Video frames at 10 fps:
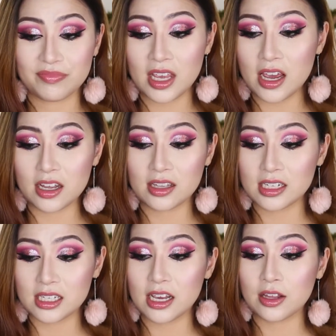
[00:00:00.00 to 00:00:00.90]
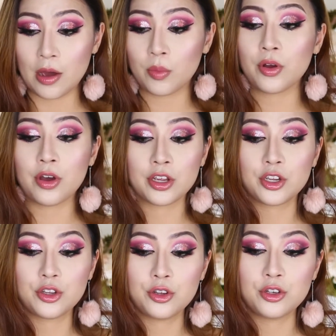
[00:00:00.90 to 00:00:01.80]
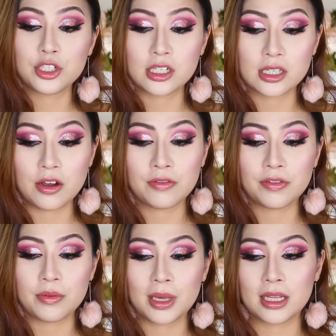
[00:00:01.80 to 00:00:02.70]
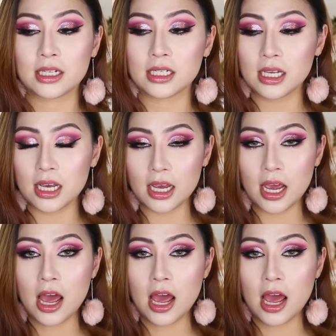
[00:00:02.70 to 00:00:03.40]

yeah, this year that were a huge discovery for me this year.